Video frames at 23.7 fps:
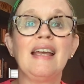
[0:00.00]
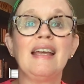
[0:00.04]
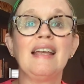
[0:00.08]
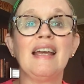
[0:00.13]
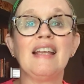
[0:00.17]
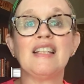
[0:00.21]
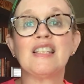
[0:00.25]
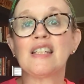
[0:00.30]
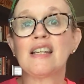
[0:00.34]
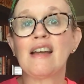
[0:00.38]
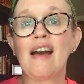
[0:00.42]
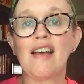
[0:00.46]

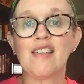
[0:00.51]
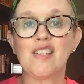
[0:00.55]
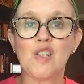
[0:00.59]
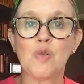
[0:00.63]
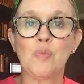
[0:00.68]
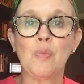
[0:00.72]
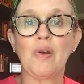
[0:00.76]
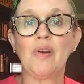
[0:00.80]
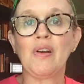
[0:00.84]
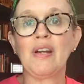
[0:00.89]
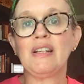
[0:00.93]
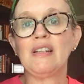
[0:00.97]
it's
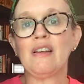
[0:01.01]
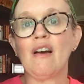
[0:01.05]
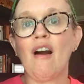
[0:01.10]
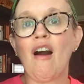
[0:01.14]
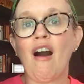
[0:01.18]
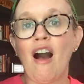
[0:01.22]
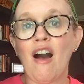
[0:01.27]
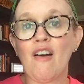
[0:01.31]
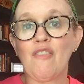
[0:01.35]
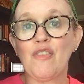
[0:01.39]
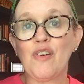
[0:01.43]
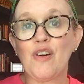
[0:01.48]
customary to
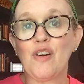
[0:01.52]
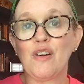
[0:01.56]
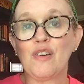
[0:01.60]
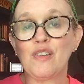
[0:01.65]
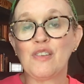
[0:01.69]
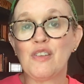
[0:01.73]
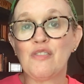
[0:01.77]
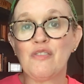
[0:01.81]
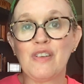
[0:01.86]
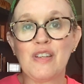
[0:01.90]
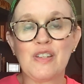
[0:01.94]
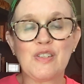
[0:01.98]
offer
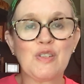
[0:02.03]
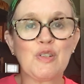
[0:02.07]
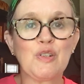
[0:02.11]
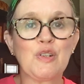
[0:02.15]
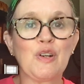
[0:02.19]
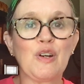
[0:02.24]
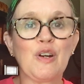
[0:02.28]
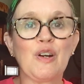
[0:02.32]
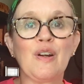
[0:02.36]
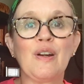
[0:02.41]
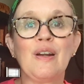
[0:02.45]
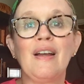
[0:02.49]
the
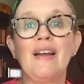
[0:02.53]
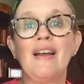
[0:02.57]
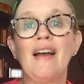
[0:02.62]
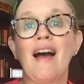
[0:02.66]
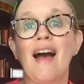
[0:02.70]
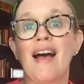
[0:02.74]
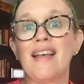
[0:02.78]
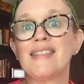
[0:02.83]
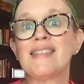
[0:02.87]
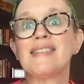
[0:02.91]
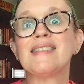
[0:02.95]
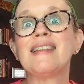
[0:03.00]
visitor
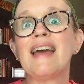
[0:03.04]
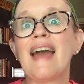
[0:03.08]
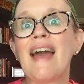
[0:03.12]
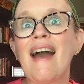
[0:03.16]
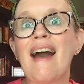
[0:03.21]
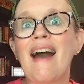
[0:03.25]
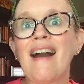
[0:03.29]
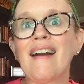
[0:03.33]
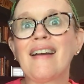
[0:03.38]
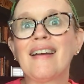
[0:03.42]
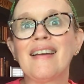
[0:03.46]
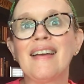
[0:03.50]
a
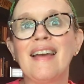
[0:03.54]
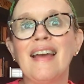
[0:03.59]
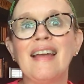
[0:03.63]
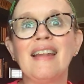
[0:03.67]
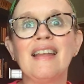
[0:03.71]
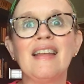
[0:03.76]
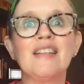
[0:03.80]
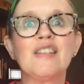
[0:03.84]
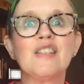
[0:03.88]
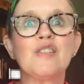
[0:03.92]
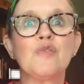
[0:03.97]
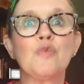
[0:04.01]
snack,
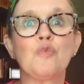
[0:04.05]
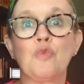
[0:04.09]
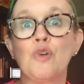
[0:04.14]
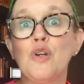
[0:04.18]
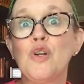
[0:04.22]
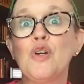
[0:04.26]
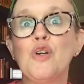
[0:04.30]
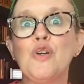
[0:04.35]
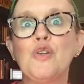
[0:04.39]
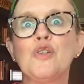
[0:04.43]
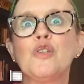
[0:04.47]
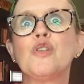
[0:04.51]
and it's
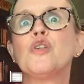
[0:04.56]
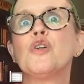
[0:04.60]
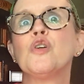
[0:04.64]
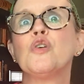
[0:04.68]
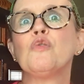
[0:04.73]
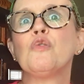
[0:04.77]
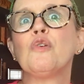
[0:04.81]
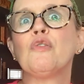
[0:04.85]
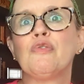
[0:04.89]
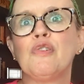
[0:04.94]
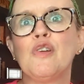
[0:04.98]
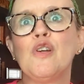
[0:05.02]
rude
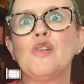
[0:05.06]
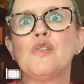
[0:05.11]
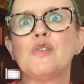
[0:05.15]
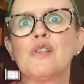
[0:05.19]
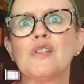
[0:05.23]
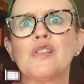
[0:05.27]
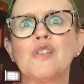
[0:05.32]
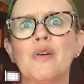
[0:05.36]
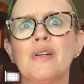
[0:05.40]
to refuse it.